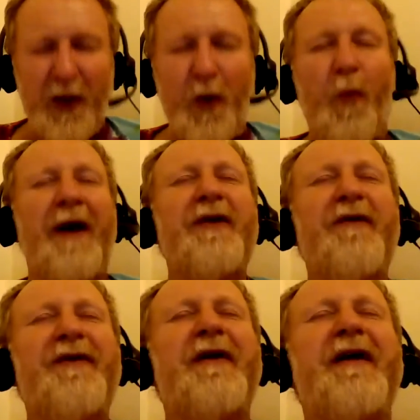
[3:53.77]
One
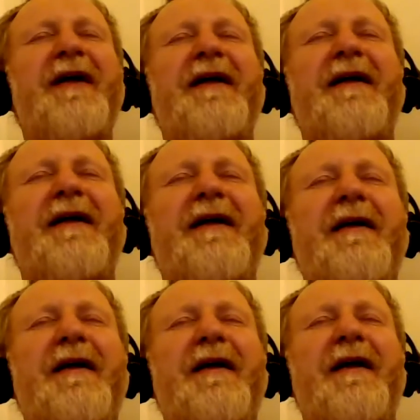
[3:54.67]
of the
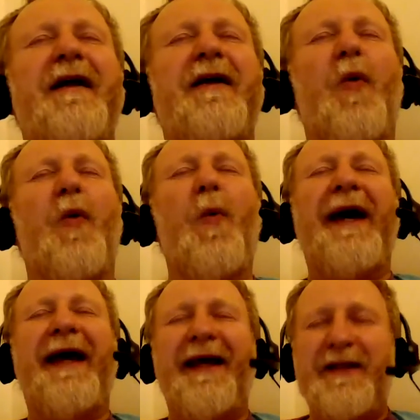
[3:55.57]

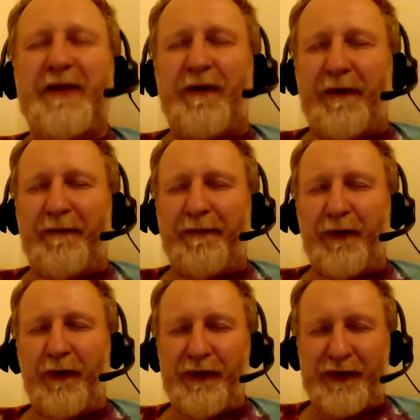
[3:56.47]
ways of
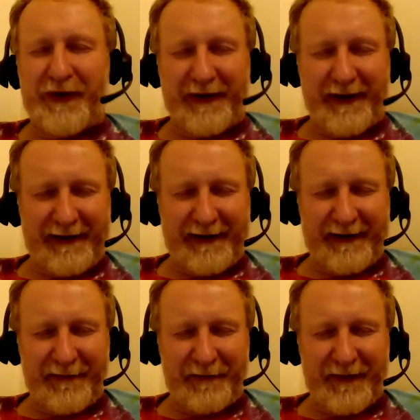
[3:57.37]
approaching that
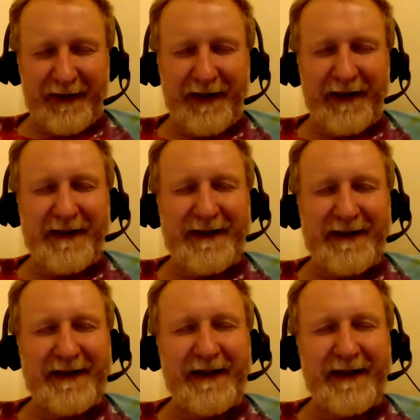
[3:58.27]
is